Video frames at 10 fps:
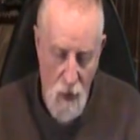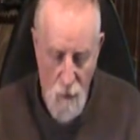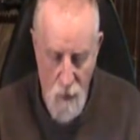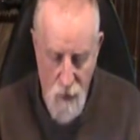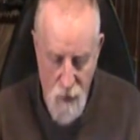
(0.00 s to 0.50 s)

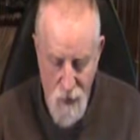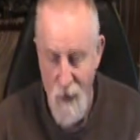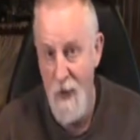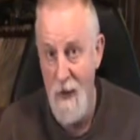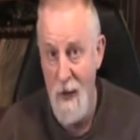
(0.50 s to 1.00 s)
which
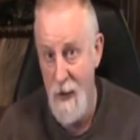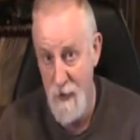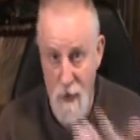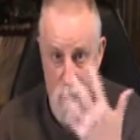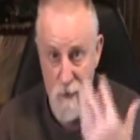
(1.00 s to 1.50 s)
I
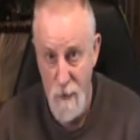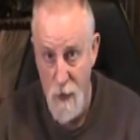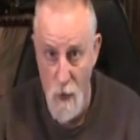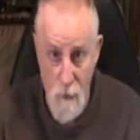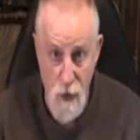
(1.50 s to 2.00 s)
guess I'll
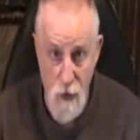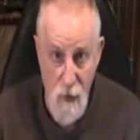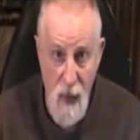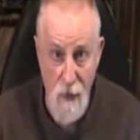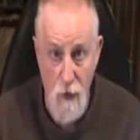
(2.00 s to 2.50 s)
show a picture of that